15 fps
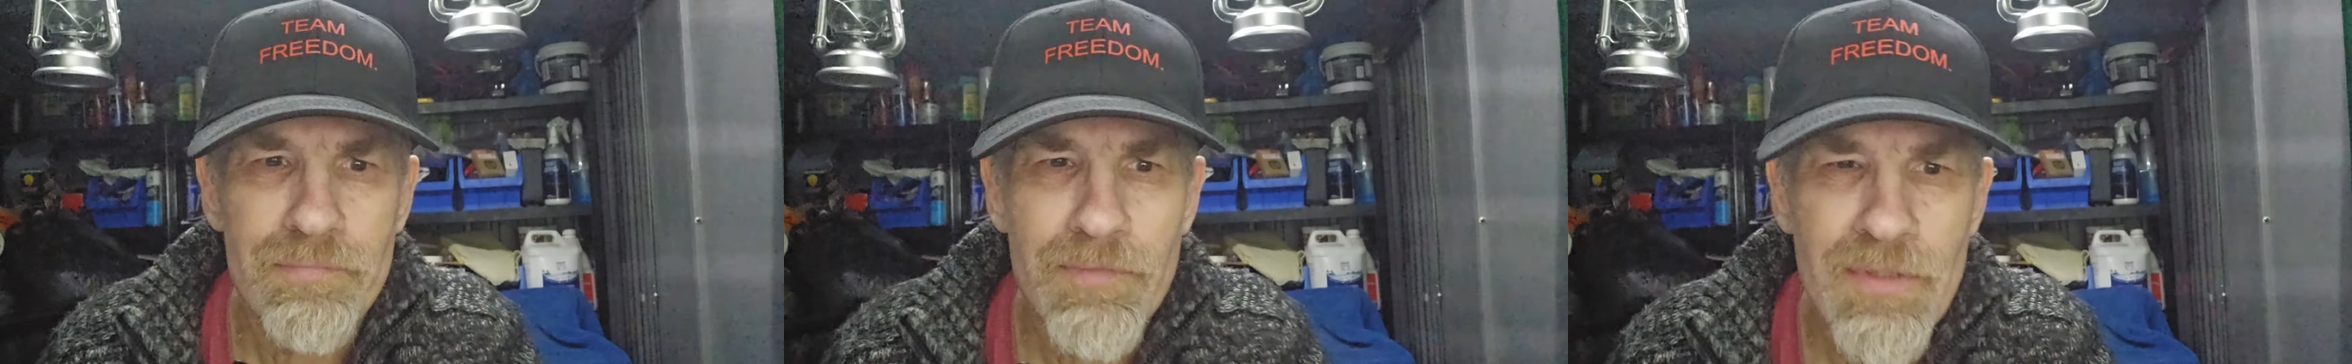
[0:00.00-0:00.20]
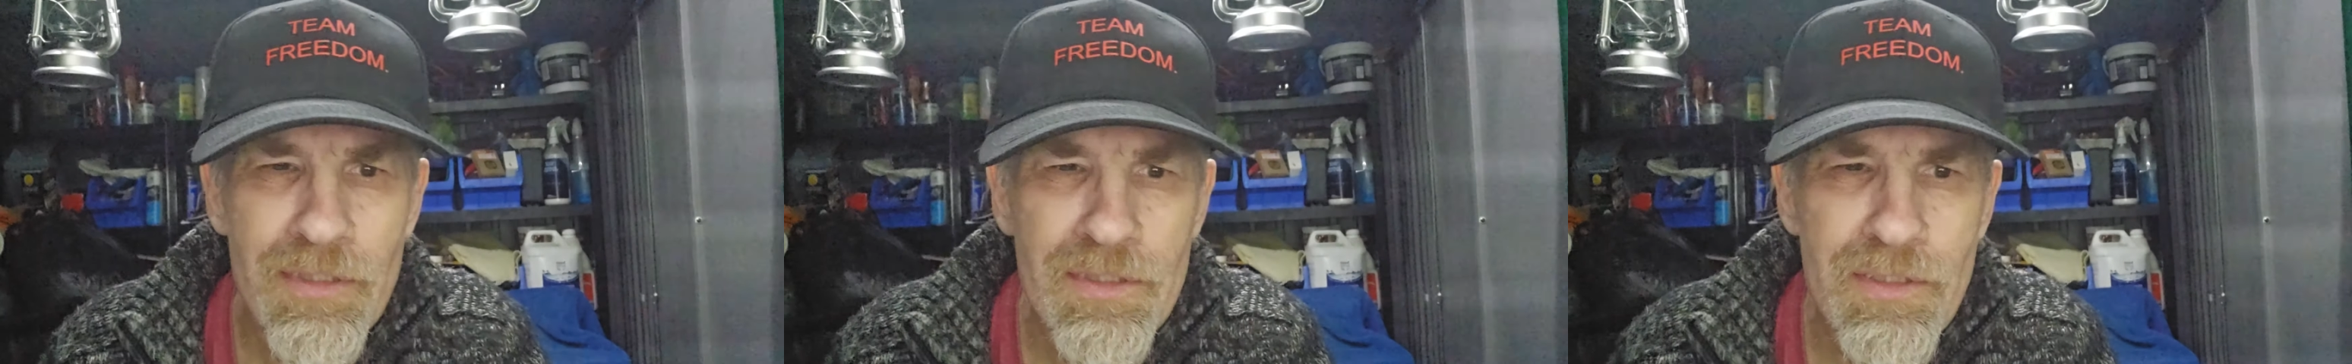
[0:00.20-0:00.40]

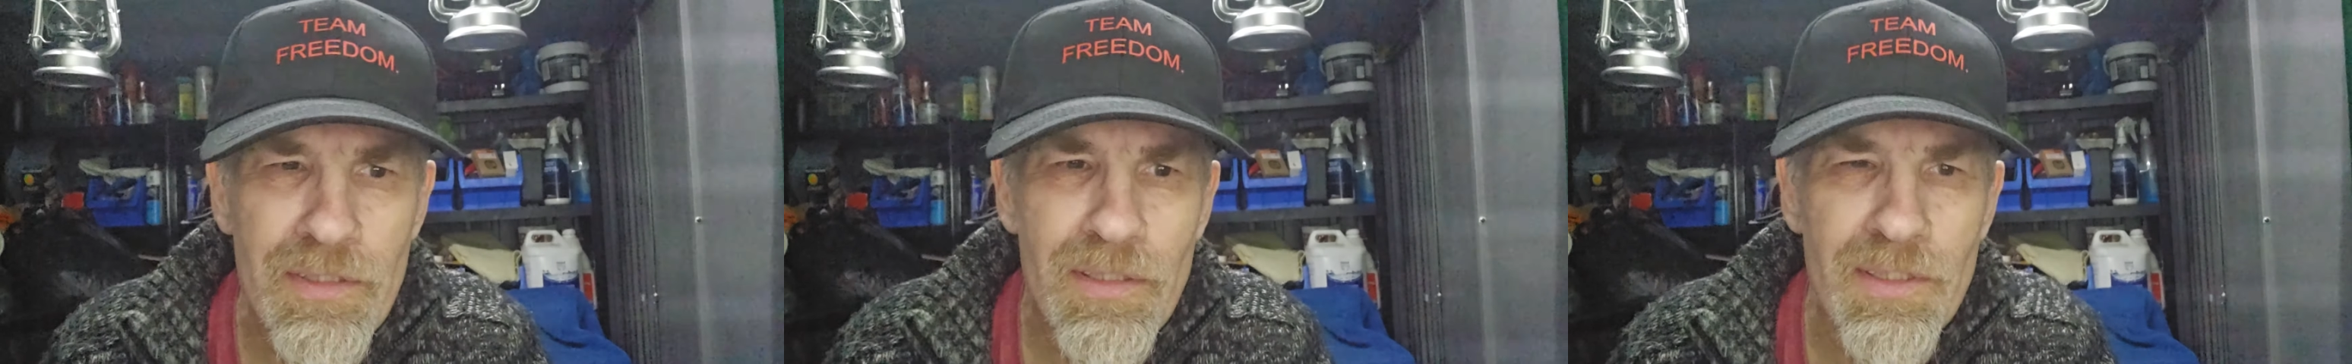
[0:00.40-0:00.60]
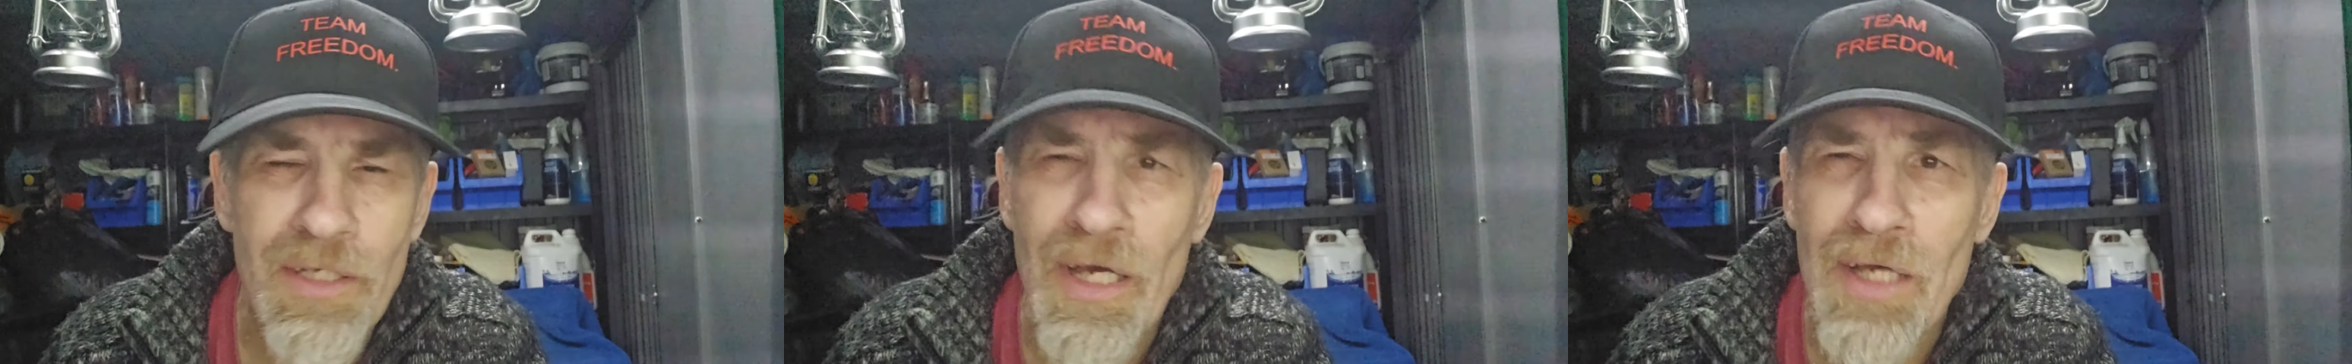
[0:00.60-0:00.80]
there's
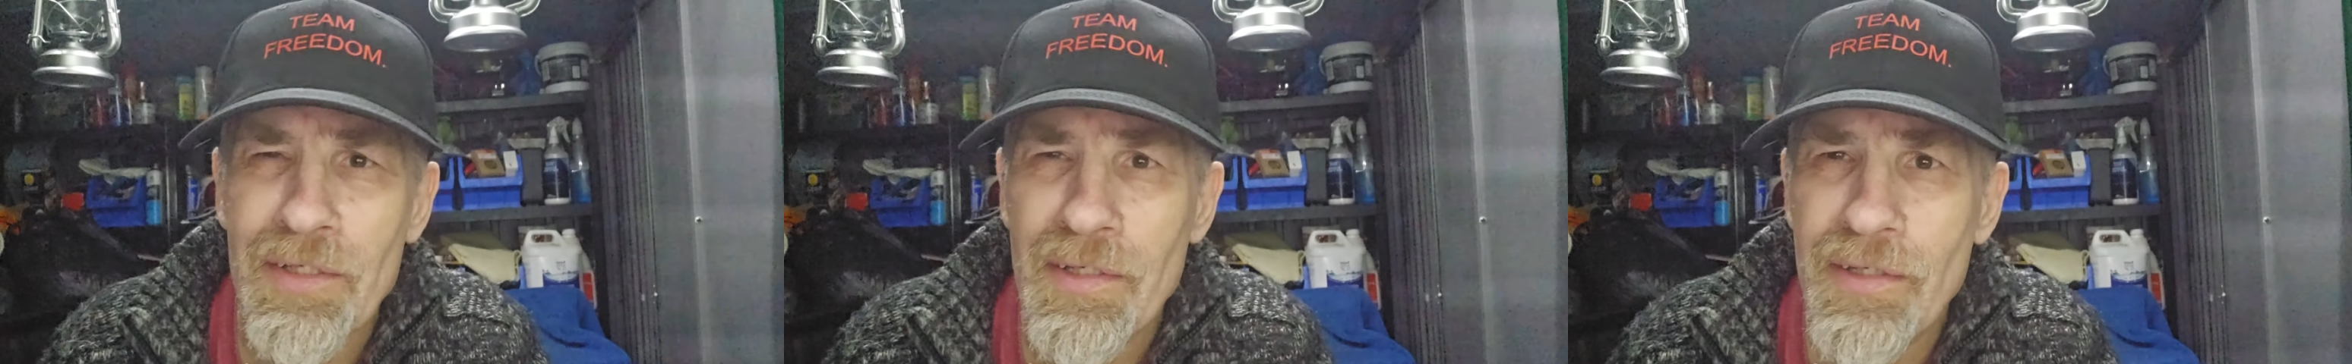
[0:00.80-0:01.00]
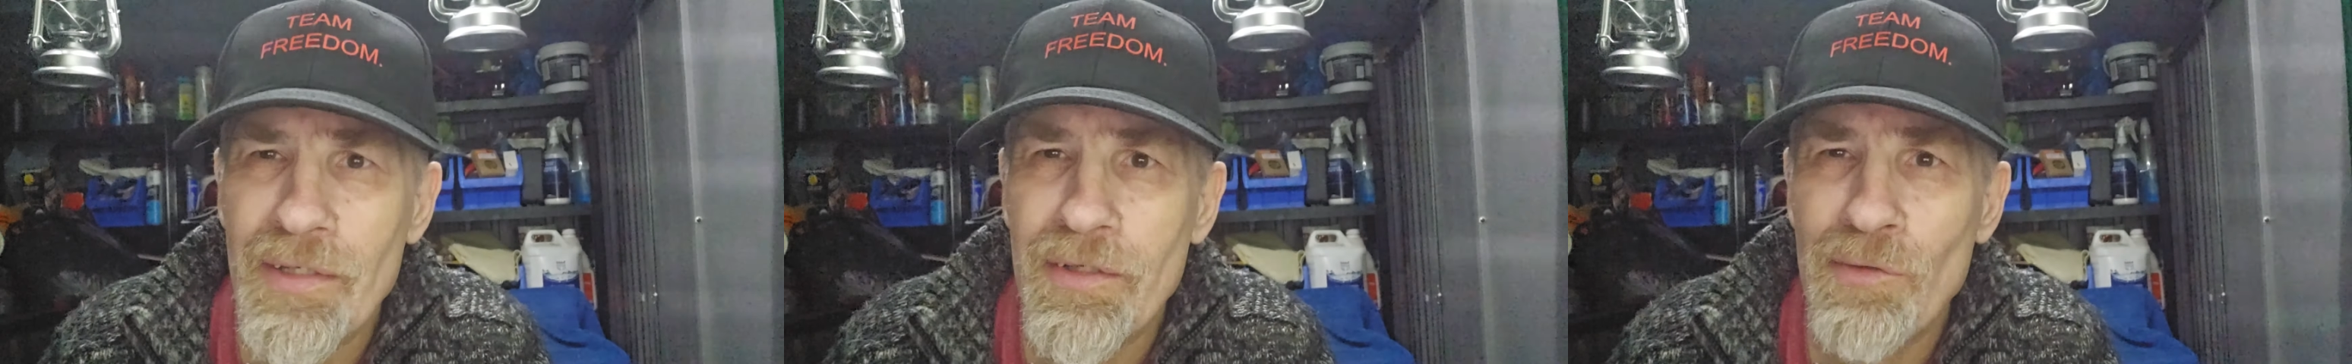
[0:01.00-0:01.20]
a
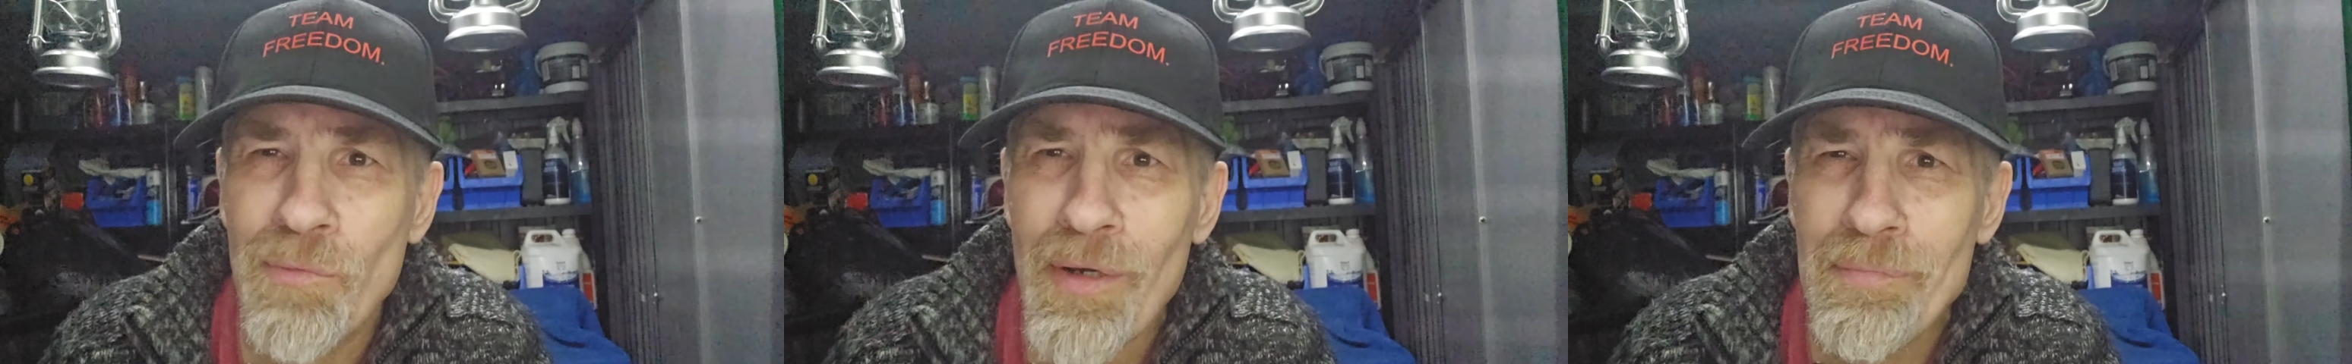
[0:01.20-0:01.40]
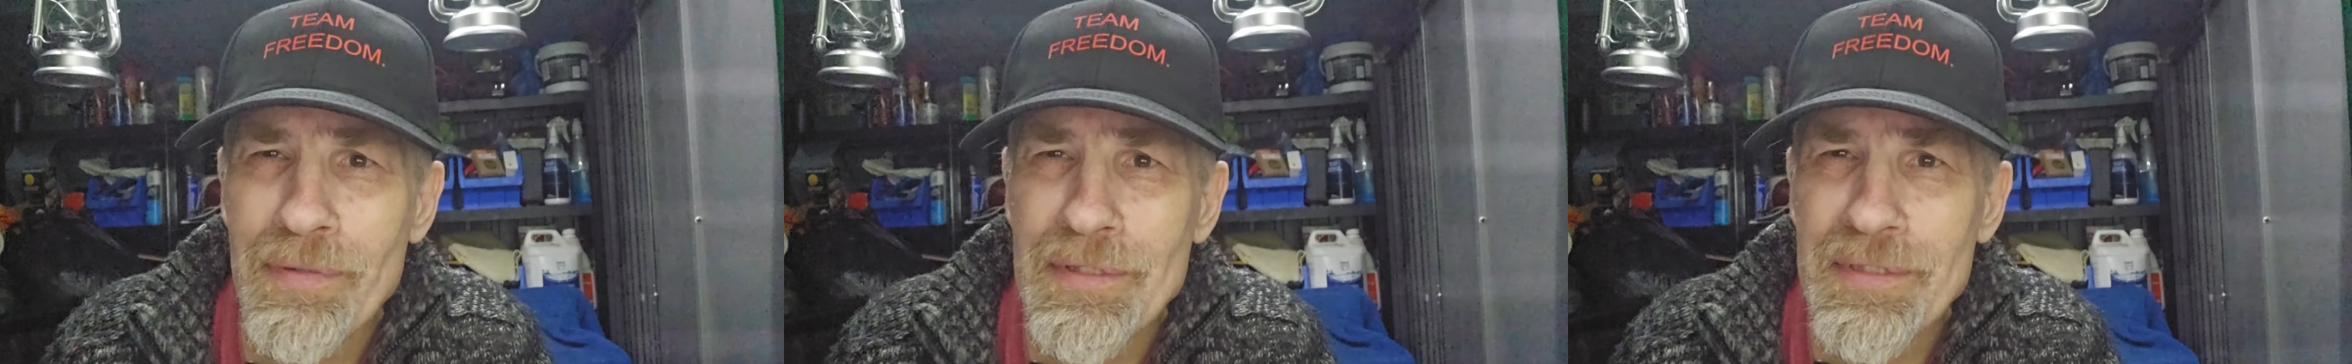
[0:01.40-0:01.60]
year the Wabbit